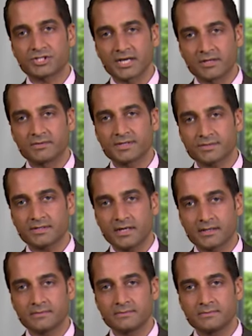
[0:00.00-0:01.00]
channel, is it
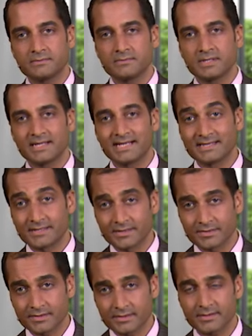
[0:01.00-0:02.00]
not? In the
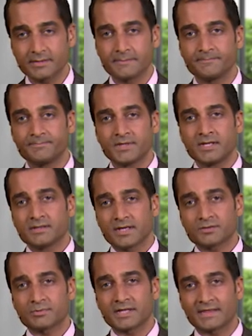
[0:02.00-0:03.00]
DCT.
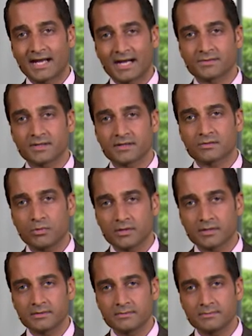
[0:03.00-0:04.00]
That's where the thiazides
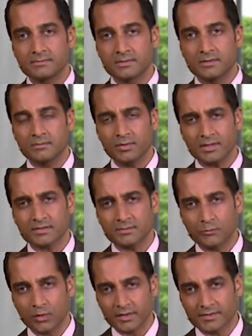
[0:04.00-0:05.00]
work. What else
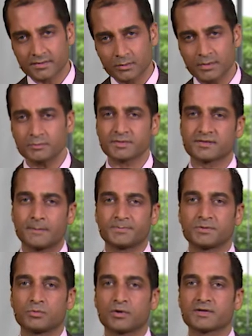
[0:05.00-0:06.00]
works there? What
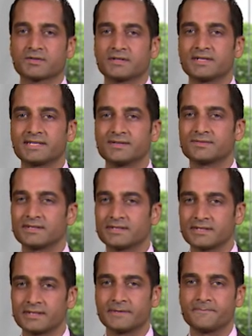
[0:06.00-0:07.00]
receptor works in the
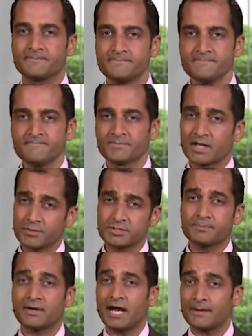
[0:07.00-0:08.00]
DCT, in which
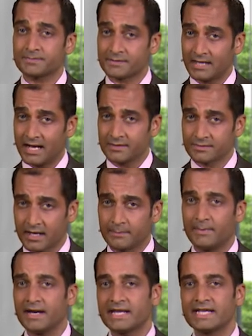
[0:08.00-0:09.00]
perhaps thiazide
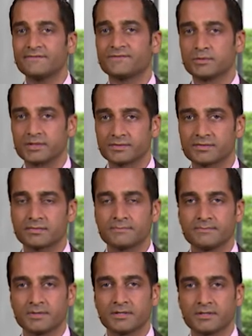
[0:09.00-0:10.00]
might influence?
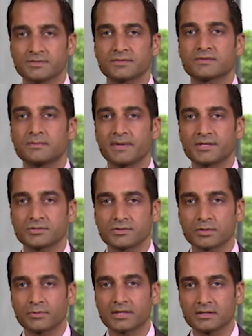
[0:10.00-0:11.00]
Just to make sure
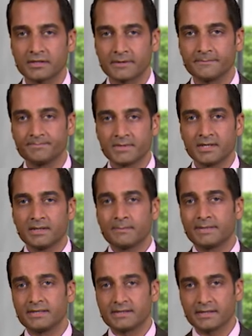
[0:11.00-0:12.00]
that we're clear.
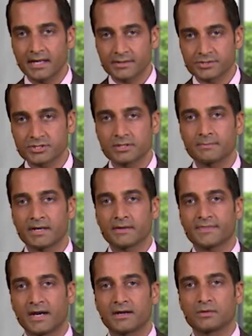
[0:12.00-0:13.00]
PTH,
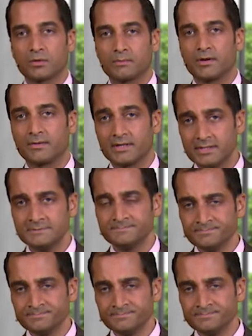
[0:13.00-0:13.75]
parathyroid hormone, huh?